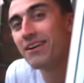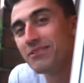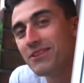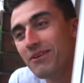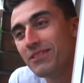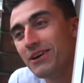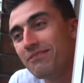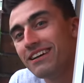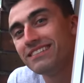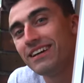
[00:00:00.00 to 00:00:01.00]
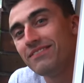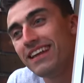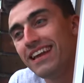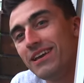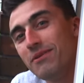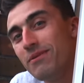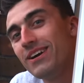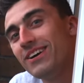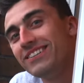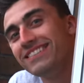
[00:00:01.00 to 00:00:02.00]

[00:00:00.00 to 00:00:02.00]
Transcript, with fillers: don't know the rest of the words.